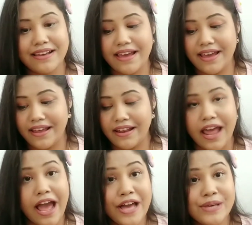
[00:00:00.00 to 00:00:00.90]
and
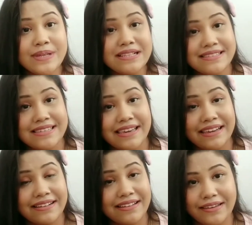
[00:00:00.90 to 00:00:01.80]
I will check
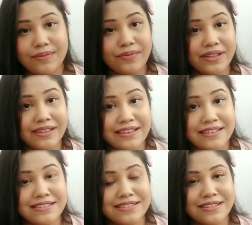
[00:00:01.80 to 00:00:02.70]
if it
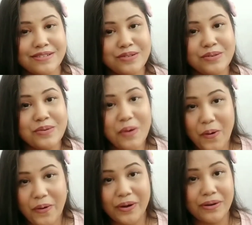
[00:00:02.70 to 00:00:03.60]
is true
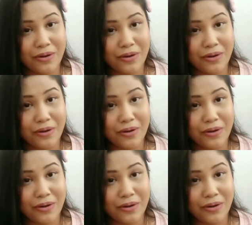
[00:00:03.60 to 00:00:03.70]
or